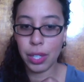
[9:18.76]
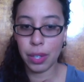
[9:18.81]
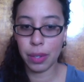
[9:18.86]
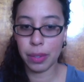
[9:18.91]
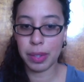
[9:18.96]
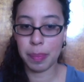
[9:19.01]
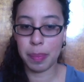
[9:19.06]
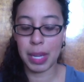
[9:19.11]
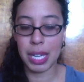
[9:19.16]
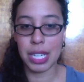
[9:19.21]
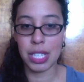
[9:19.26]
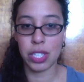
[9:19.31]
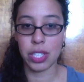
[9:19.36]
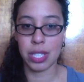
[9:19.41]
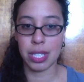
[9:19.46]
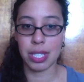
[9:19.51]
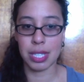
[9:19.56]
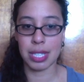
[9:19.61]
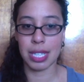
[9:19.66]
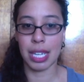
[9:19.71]
the
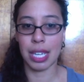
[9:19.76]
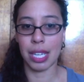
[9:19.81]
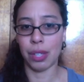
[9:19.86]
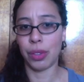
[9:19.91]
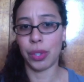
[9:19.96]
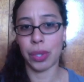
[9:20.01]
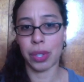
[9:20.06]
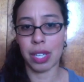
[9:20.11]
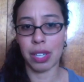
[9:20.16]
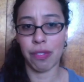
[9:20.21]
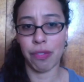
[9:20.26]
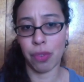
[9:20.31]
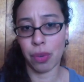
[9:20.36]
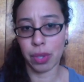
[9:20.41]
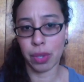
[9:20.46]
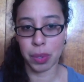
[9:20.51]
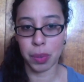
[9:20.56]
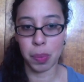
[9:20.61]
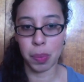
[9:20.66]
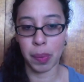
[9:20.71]
pages and looking for
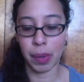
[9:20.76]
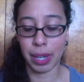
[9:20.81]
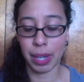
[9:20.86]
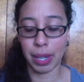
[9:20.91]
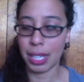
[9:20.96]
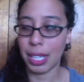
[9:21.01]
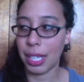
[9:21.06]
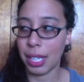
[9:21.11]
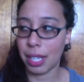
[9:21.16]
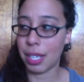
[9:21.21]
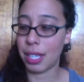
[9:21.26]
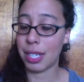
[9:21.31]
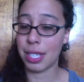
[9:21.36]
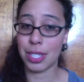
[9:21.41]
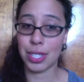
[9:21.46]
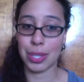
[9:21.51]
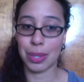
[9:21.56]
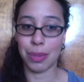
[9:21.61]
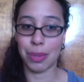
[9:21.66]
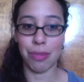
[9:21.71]
the coupon I needed.
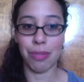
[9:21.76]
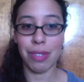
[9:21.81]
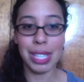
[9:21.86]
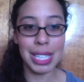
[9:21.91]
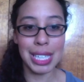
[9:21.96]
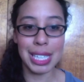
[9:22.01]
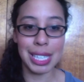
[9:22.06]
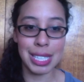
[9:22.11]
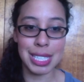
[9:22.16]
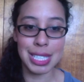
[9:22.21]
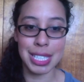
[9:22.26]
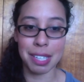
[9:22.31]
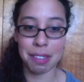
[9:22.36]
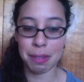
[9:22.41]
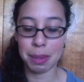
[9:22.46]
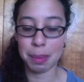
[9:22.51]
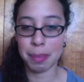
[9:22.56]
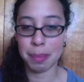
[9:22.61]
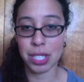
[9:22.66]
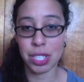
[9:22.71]
So it really didn't save
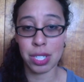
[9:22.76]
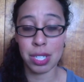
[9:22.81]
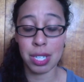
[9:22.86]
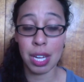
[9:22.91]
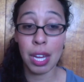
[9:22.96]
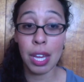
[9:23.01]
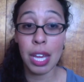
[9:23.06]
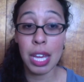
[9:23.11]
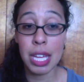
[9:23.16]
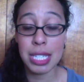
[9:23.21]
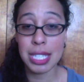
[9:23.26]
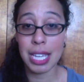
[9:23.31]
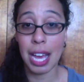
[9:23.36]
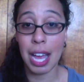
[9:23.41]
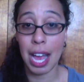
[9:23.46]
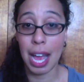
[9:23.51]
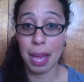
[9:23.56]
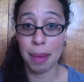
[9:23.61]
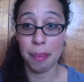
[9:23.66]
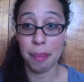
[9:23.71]
me much
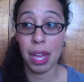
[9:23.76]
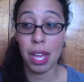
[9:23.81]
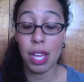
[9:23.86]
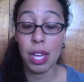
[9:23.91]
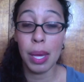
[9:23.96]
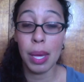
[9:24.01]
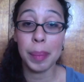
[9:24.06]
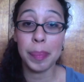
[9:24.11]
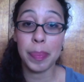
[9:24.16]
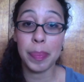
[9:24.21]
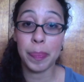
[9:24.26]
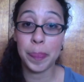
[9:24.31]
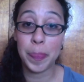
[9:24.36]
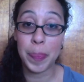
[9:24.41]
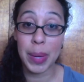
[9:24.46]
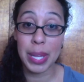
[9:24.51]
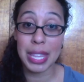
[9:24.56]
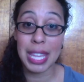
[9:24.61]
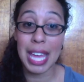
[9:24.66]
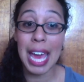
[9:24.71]
time.
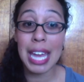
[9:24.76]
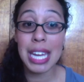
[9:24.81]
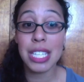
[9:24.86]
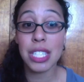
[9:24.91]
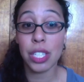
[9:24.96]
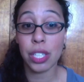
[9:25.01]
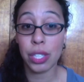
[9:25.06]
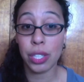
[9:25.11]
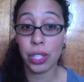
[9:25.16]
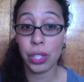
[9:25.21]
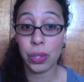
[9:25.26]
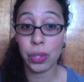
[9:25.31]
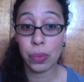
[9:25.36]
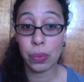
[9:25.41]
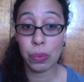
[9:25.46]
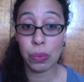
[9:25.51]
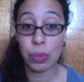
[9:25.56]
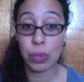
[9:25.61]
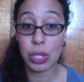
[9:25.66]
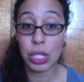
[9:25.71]
But that is a
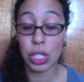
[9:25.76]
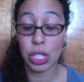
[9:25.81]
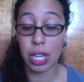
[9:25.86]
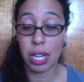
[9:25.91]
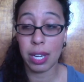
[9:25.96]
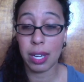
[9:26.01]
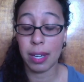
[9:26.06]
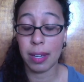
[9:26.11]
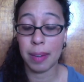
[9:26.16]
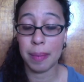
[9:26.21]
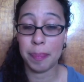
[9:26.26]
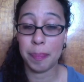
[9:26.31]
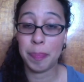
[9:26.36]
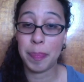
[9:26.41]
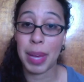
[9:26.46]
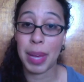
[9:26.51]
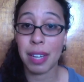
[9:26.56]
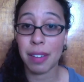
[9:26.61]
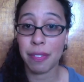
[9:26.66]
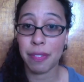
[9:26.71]
huge
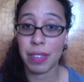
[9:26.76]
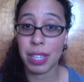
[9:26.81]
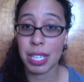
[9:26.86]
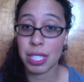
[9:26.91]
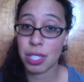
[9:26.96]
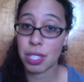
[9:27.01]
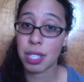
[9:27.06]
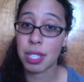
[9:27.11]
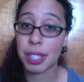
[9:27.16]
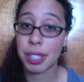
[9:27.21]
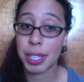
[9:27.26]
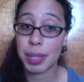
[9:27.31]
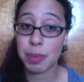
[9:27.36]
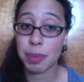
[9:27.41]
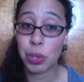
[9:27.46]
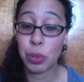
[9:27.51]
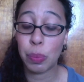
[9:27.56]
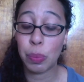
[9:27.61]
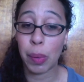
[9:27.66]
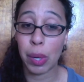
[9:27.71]
benefit to clip
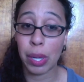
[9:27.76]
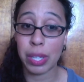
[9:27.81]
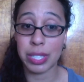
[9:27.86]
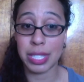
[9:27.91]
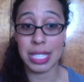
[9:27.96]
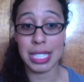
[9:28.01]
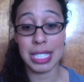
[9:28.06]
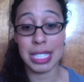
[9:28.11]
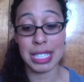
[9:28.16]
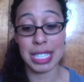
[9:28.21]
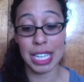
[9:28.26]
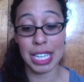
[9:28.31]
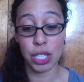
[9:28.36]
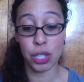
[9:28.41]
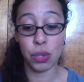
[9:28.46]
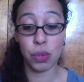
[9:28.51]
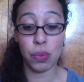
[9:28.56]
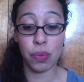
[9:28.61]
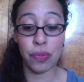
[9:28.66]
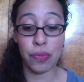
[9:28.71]
coupons, is that
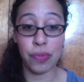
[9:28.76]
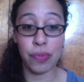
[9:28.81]
you